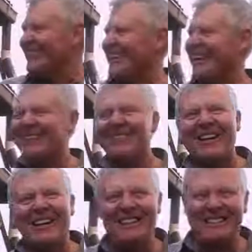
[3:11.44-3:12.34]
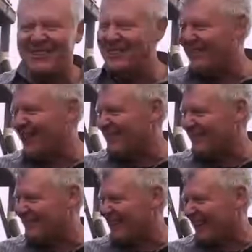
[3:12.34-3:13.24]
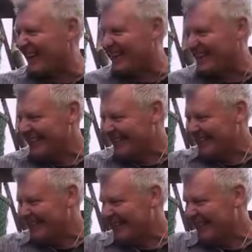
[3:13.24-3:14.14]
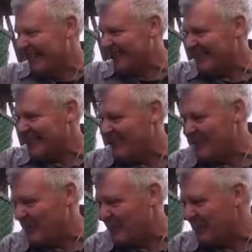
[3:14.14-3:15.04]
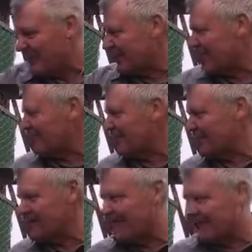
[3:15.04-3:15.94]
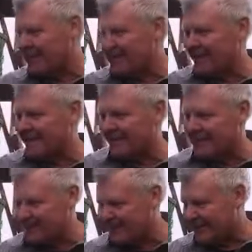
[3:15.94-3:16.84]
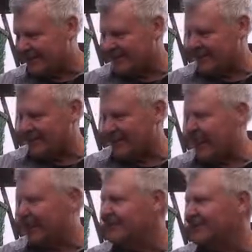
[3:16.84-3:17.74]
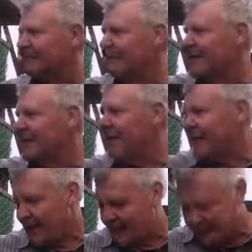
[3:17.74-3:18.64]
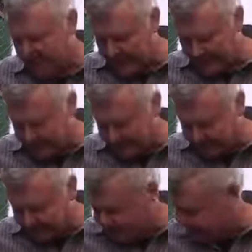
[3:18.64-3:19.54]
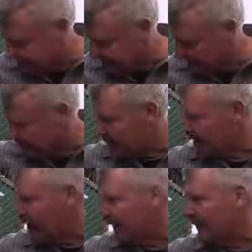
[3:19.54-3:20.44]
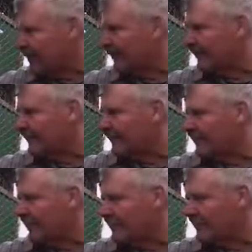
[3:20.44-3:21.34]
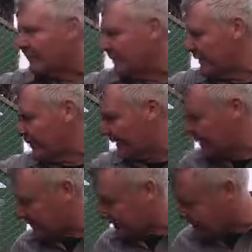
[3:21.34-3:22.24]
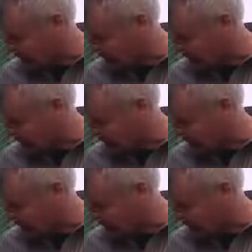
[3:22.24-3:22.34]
We're going to make it 2 frames wide. And obviously we'll box this in a little bit so that this will just be the edge. And we'll sit the glass on there, and hopefully we can make a bloody